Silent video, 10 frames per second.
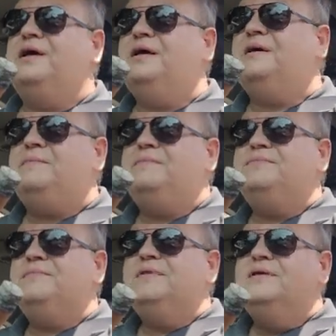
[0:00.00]

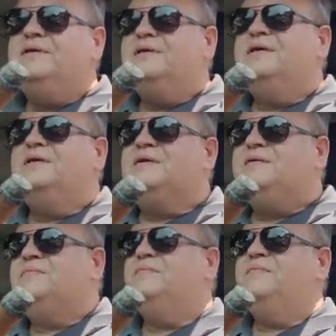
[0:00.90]

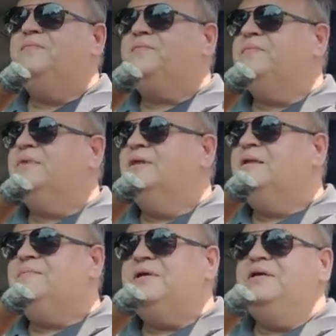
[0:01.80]

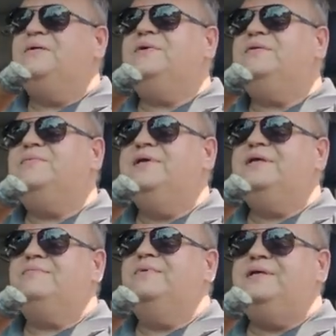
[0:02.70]
But you know, we
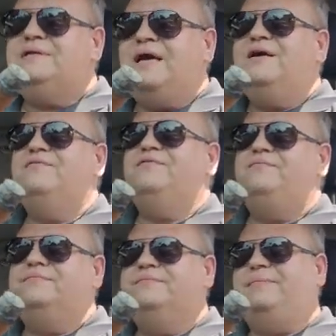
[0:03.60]
have
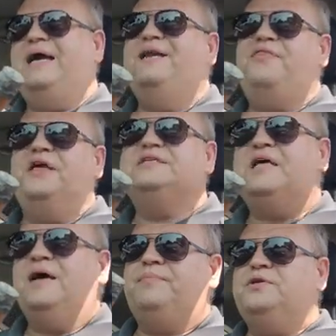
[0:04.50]
bad things
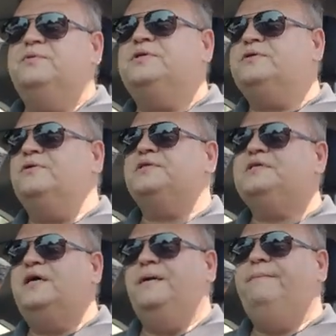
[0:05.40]
happen to us all the
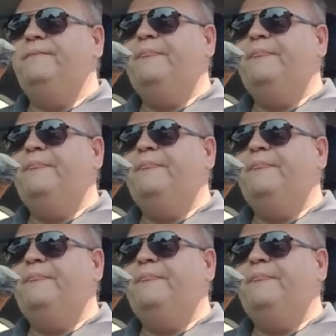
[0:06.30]
time.